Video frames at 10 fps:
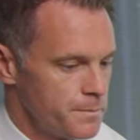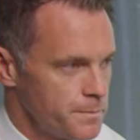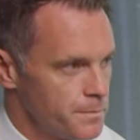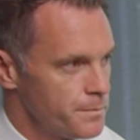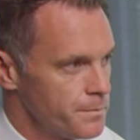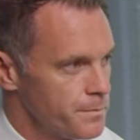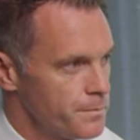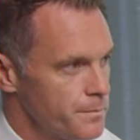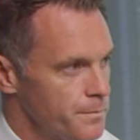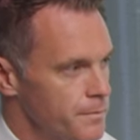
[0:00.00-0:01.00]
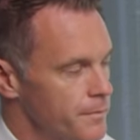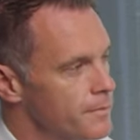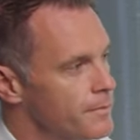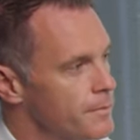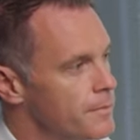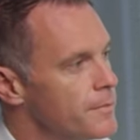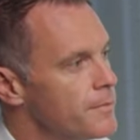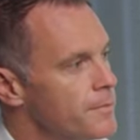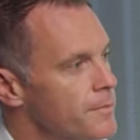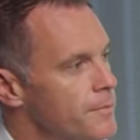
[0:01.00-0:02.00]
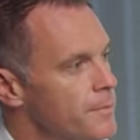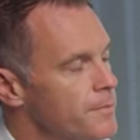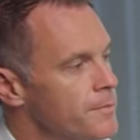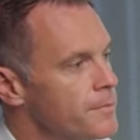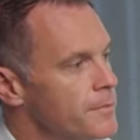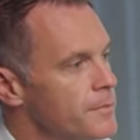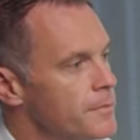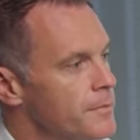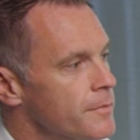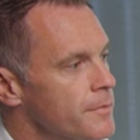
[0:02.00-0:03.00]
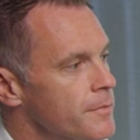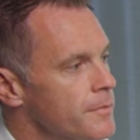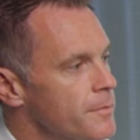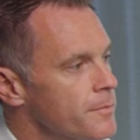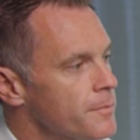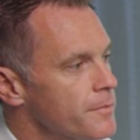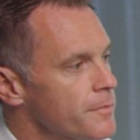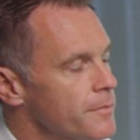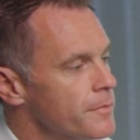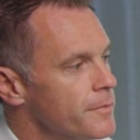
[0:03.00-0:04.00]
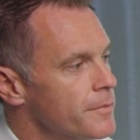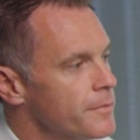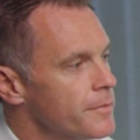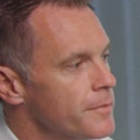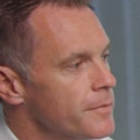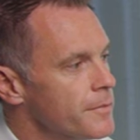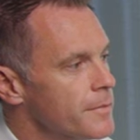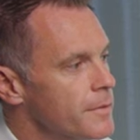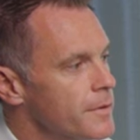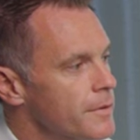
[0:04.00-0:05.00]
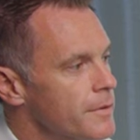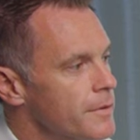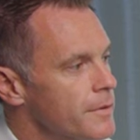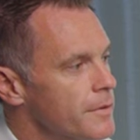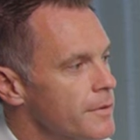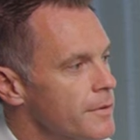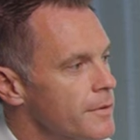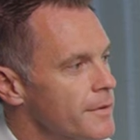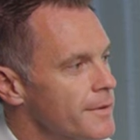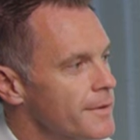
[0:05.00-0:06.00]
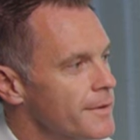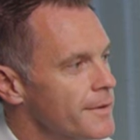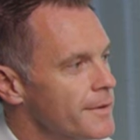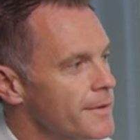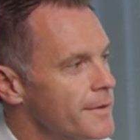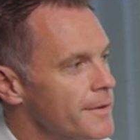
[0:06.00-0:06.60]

(not speaking)